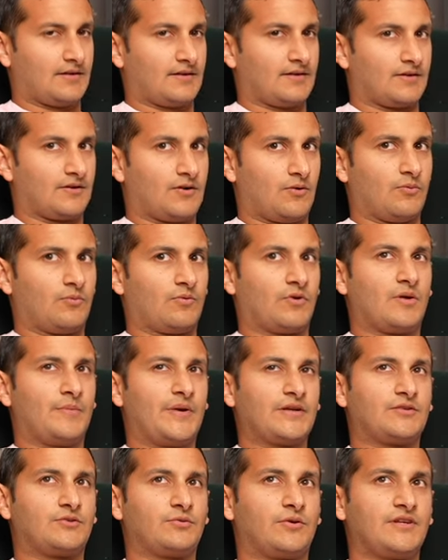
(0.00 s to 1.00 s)
Go, going back
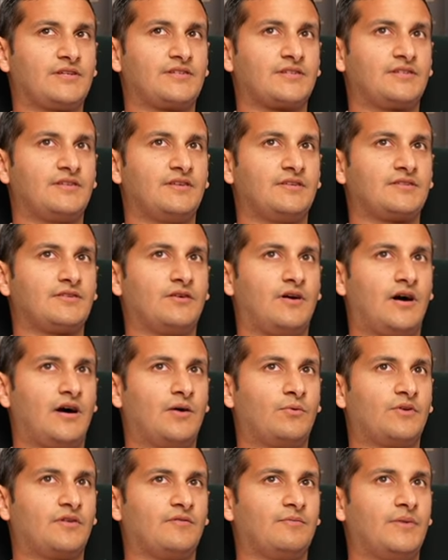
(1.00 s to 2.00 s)
to twenty sixteen. So I
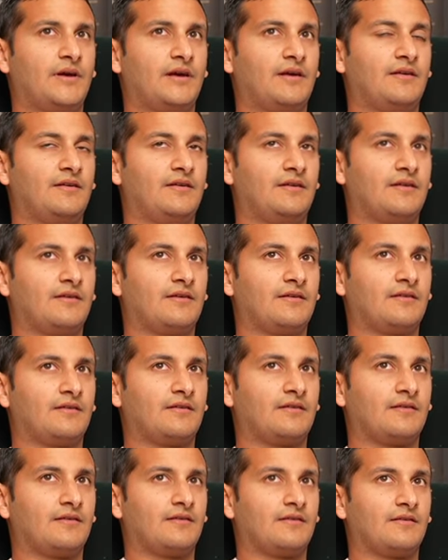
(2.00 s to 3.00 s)
would have been,
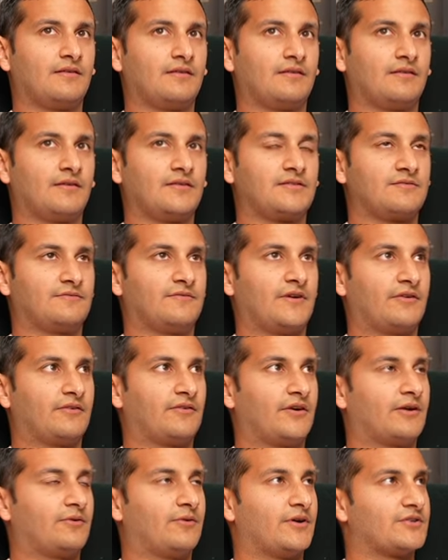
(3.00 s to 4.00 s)
it's a very
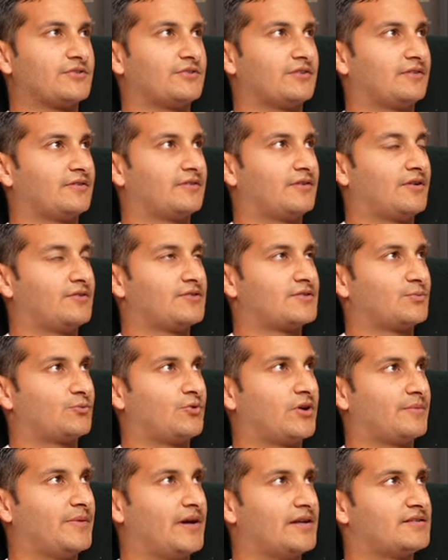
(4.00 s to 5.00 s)
great question. Go do some
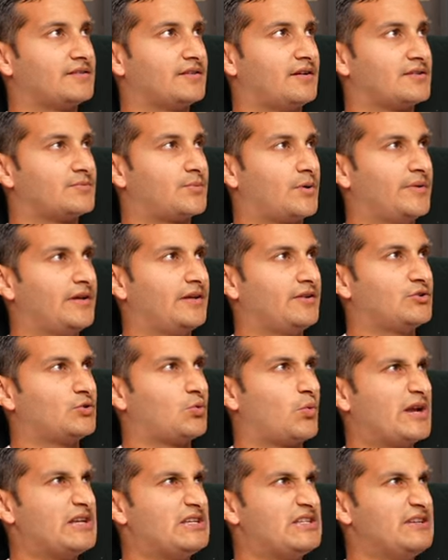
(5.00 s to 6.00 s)
quick maths here. I was probably
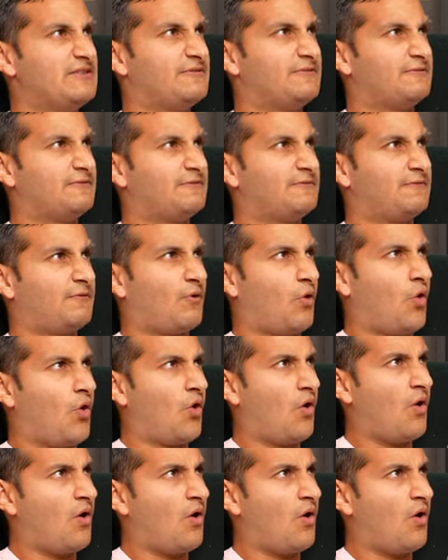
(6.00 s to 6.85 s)
twenty-four.